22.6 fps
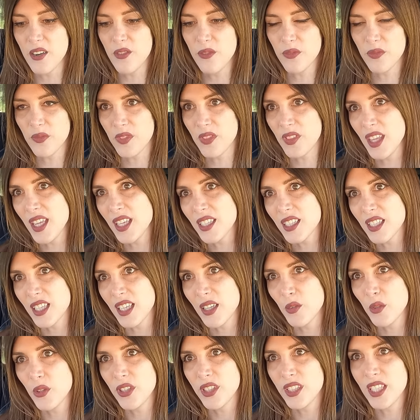don't think it
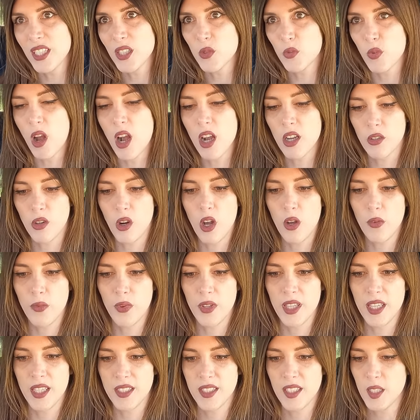really needs rock crawl for
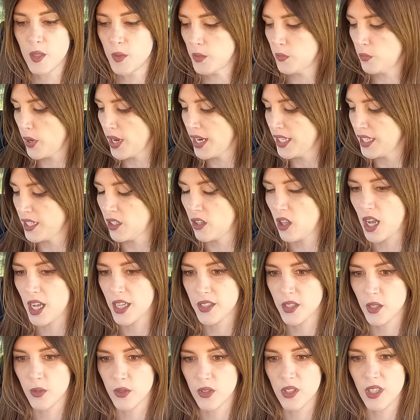this. It's been raining a lot,
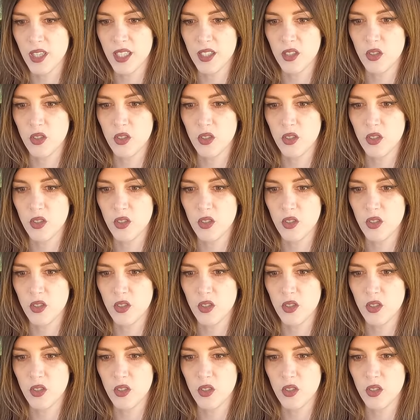so it's not